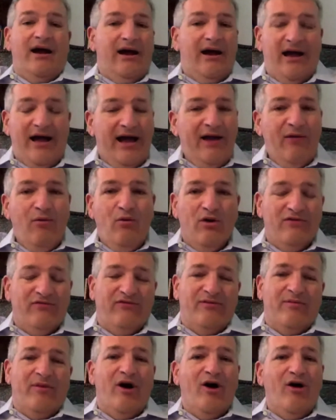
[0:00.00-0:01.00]
I worked
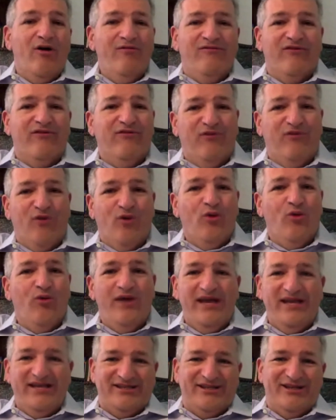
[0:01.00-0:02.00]
from home for 4
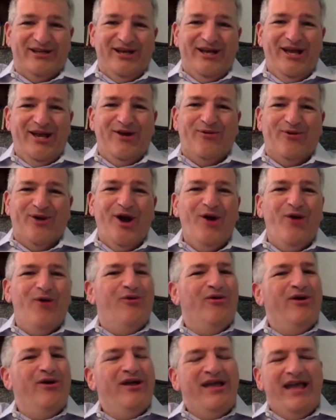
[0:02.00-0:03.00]
weeks in a
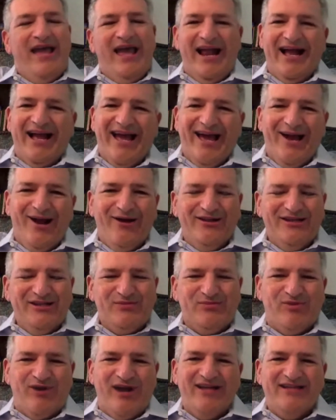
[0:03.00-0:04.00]
row and I got all these
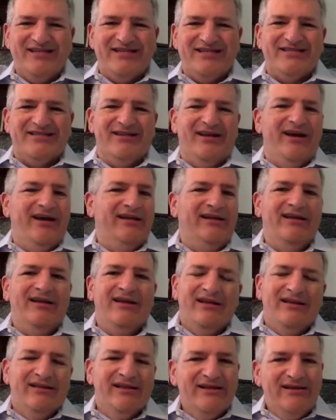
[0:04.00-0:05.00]
projects done.
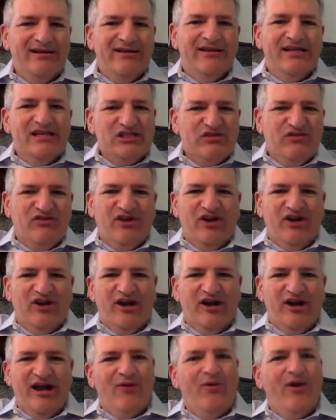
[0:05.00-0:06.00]
Let's figure
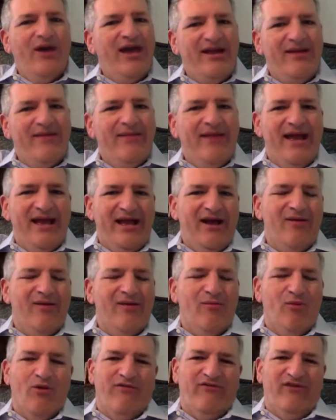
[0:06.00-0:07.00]
out a way to make a
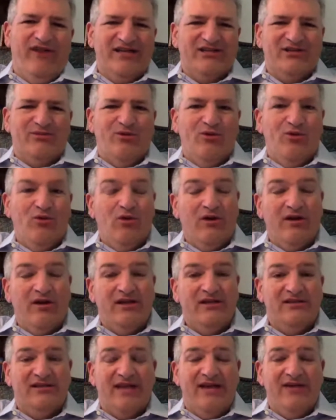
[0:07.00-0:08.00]
more flexible working
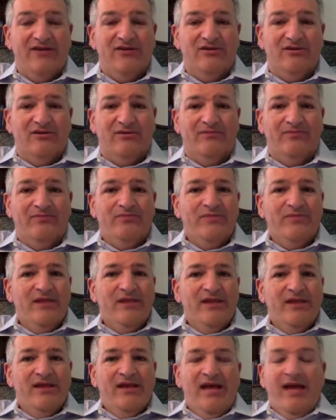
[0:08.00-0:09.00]
schedule
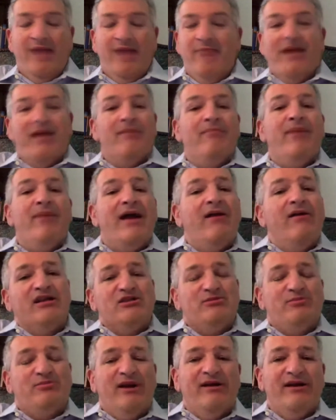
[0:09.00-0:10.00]
and make a better
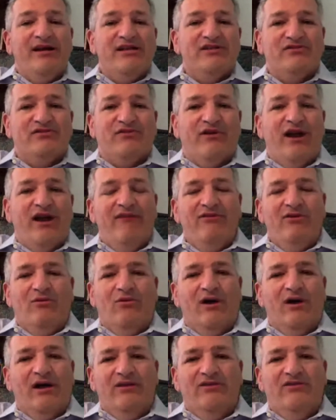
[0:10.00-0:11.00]
experience for
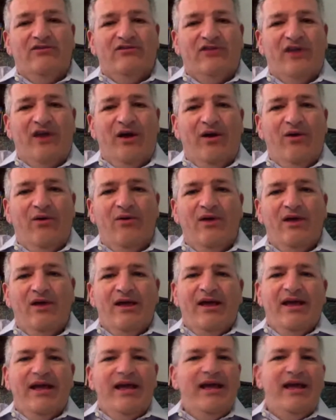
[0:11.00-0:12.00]
everyone. So
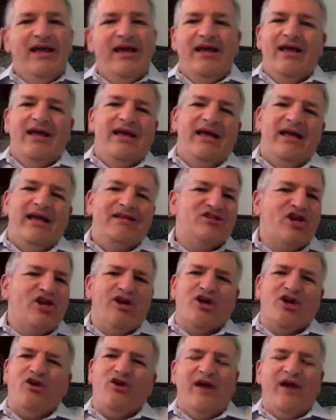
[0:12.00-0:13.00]
it's
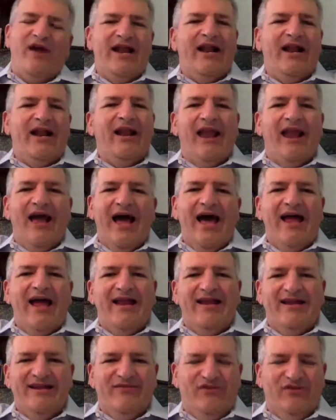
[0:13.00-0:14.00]
going to create a lot
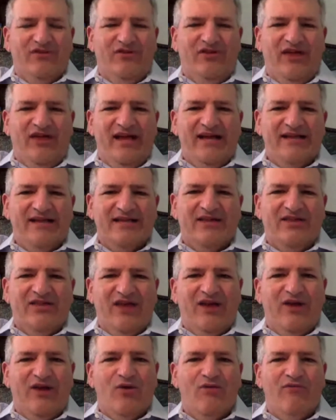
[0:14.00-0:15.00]
of different things, I
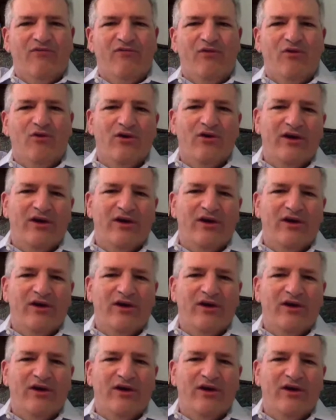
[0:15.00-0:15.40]
think, going forward.